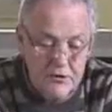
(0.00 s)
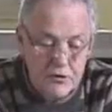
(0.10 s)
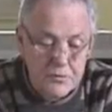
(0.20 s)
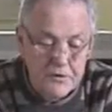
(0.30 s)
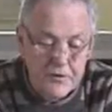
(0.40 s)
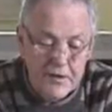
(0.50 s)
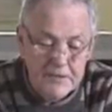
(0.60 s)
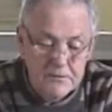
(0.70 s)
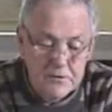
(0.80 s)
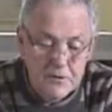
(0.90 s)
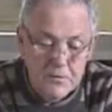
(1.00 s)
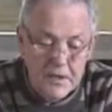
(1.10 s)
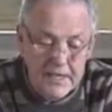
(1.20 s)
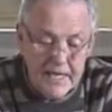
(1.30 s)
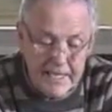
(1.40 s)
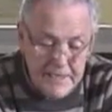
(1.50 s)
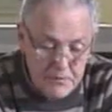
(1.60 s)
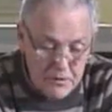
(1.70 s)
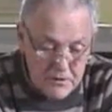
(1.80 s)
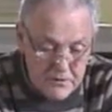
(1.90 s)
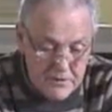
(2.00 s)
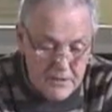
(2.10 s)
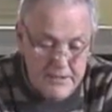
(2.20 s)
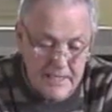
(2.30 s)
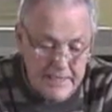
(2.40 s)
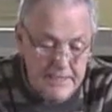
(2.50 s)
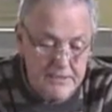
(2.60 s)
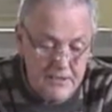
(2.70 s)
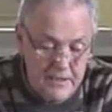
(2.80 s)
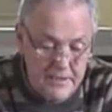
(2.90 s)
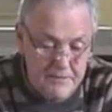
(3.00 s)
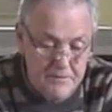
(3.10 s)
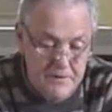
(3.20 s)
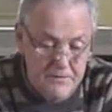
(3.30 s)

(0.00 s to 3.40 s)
could be found by anyone at any time,